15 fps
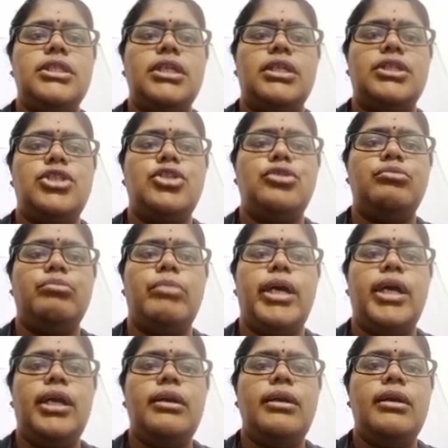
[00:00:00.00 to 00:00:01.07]
consumed
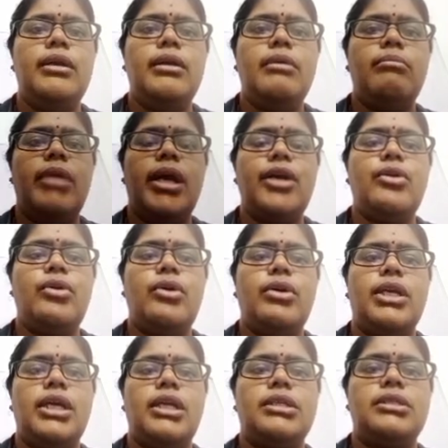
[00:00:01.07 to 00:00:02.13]
by
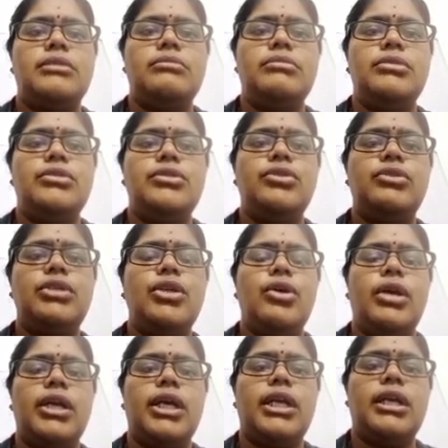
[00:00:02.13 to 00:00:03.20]
microorganisms during
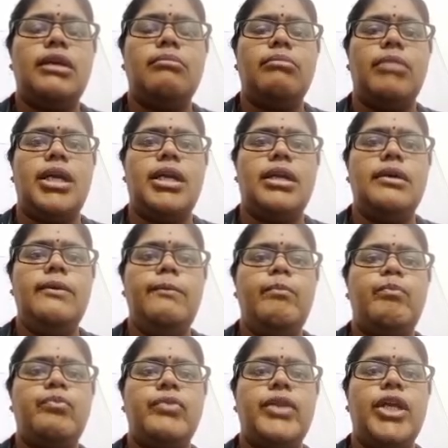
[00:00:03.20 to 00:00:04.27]
organic matter
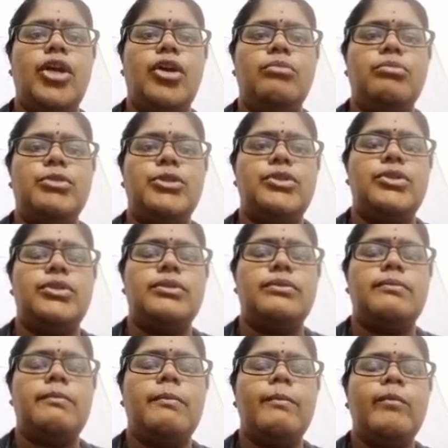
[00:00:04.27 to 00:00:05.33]

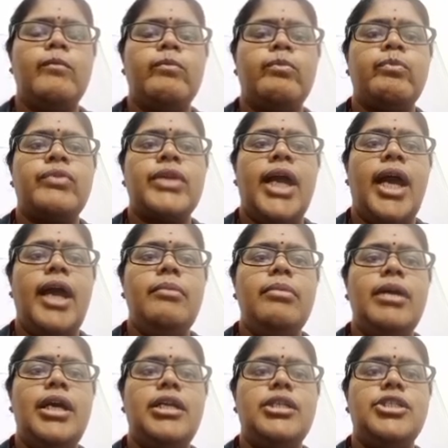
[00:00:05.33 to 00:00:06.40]
decomposition. High
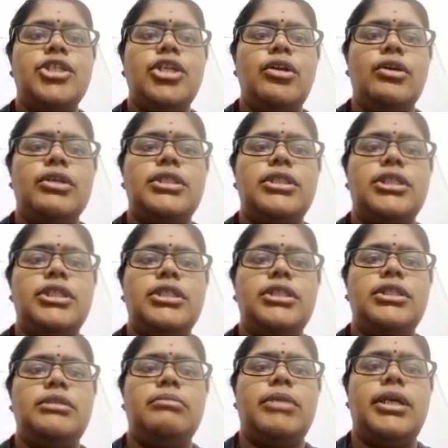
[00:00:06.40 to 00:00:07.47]
biological
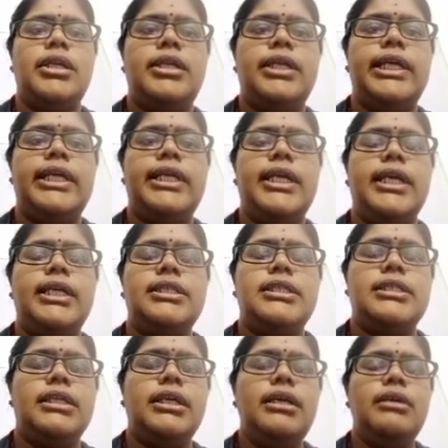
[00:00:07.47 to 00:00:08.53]
oxygen demand
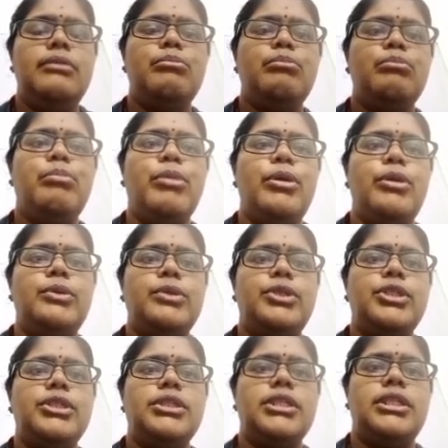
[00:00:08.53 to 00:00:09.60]
indicates the
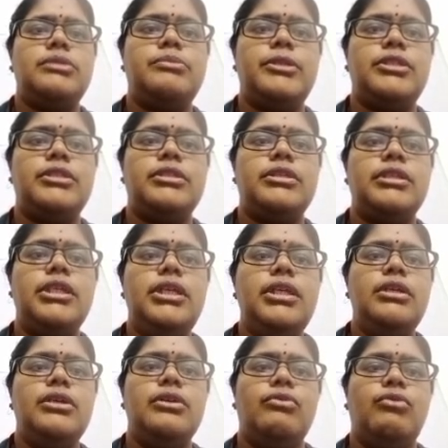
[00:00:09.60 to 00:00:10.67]
pollution that is present in
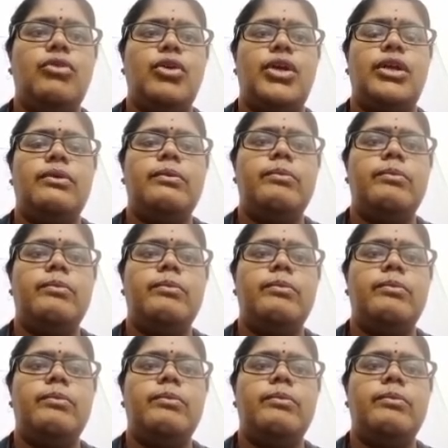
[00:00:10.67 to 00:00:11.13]
the water.